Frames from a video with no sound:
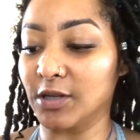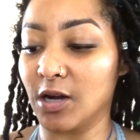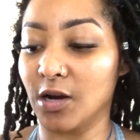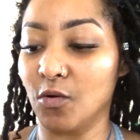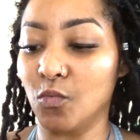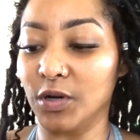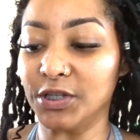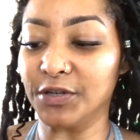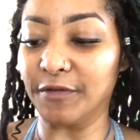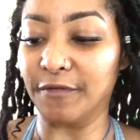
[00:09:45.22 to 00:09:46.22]
are,
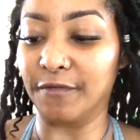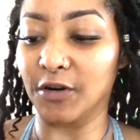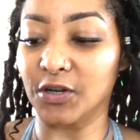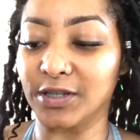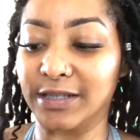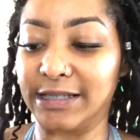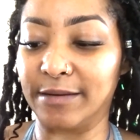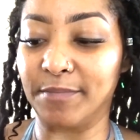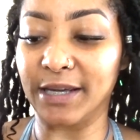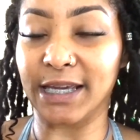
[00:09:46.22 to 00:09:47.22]
once you're first
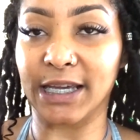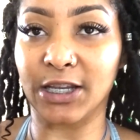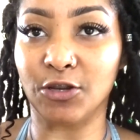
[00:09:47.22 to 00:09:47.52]
dipping in,